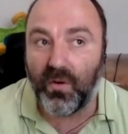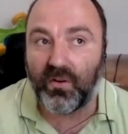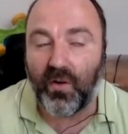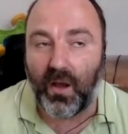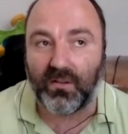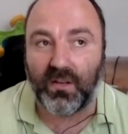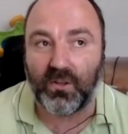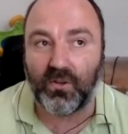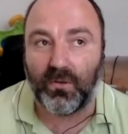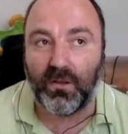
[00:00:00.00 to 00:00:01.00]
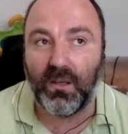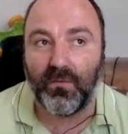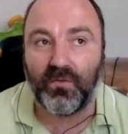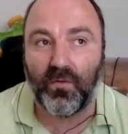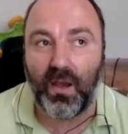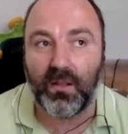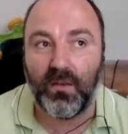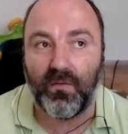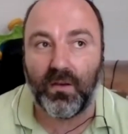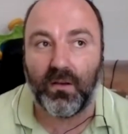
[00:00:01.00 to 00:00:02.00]
trials actually have tried
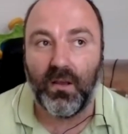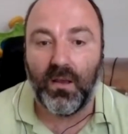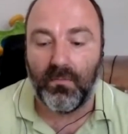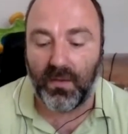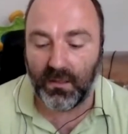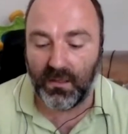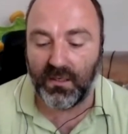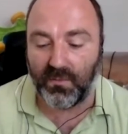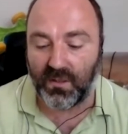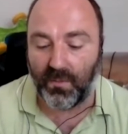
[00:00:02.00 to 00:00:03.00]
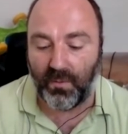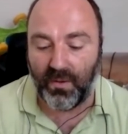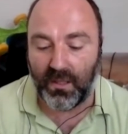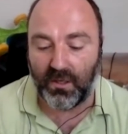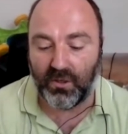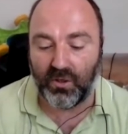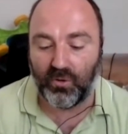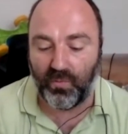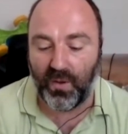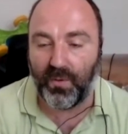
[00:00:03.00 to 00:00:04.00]
giving magnesium supplementation
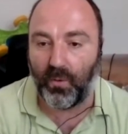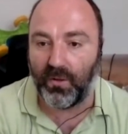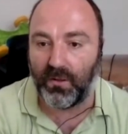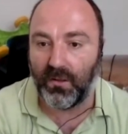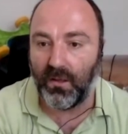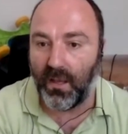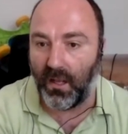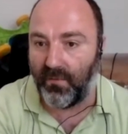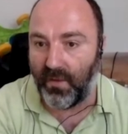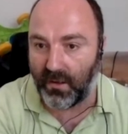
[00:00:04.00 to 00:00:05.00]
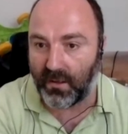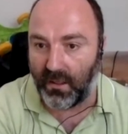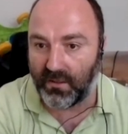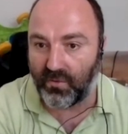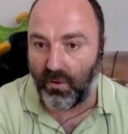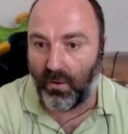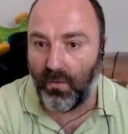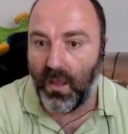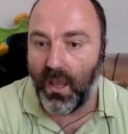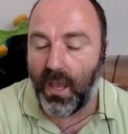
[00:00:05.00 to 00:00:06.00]
to people with elevated cholesterol,
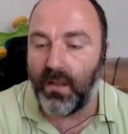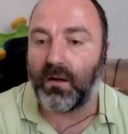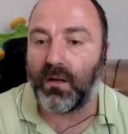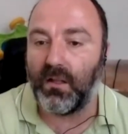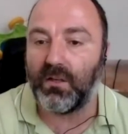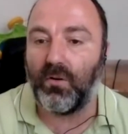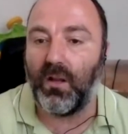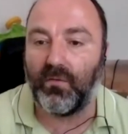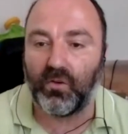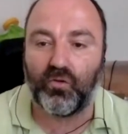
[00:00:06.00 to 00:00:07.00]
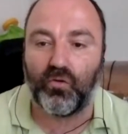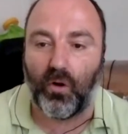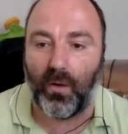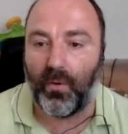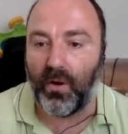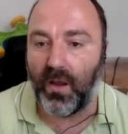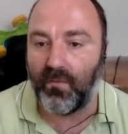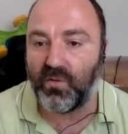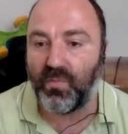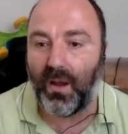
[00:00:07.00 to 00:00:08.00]
and their cholesterol levels drop on
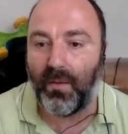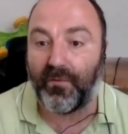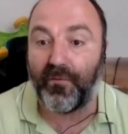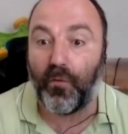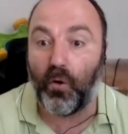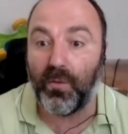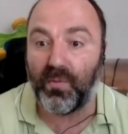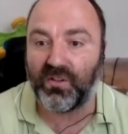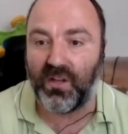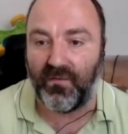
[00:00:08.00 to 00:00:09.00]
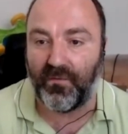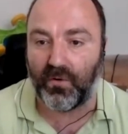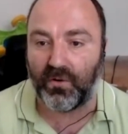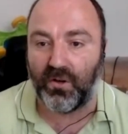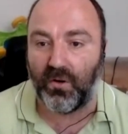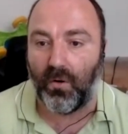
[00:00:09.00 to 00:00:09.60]
average by about 40%, 40.